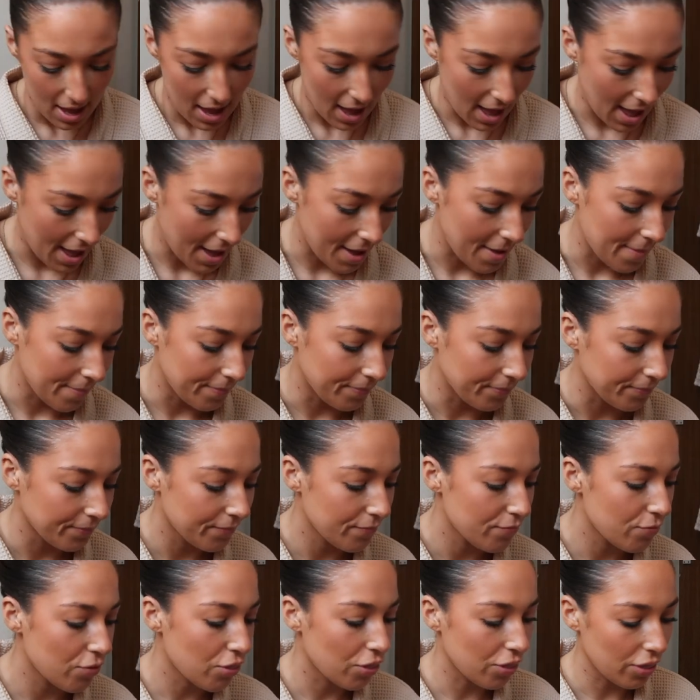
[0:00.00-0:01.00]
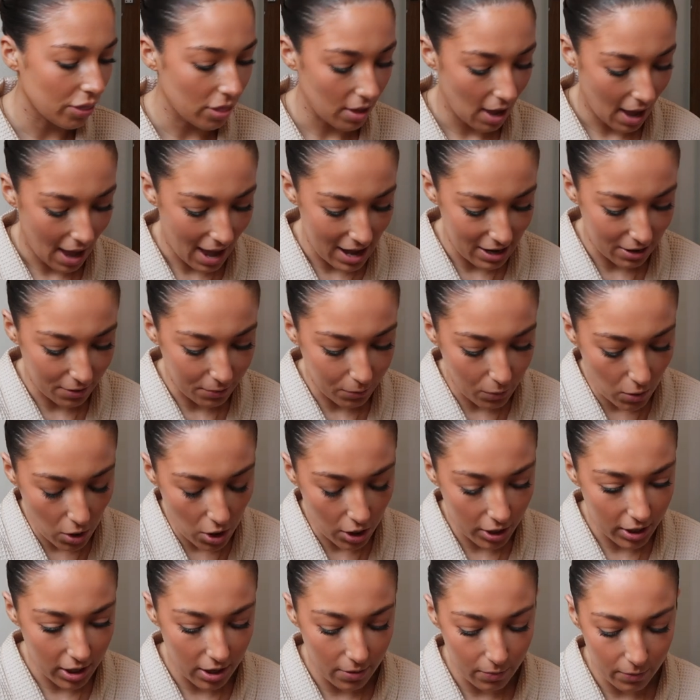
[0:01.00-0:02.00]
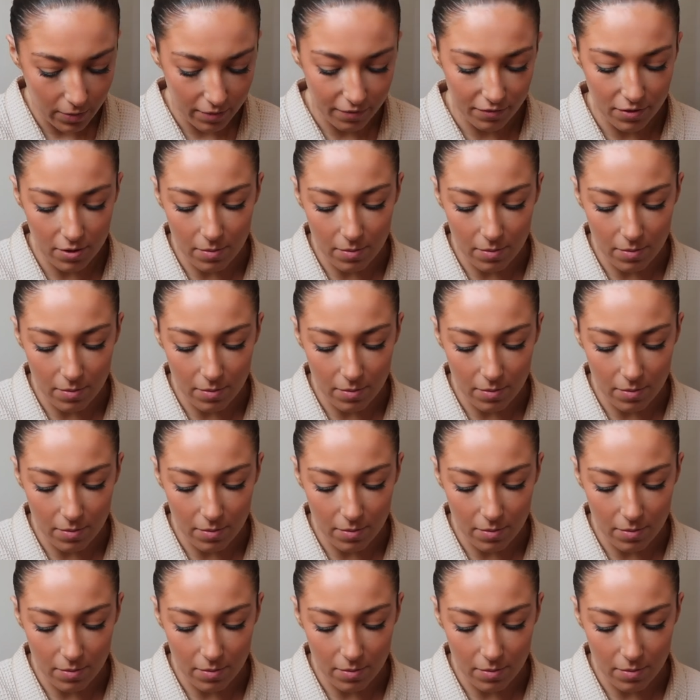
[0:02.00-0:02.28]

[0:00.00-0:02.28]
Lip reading: And I'm working with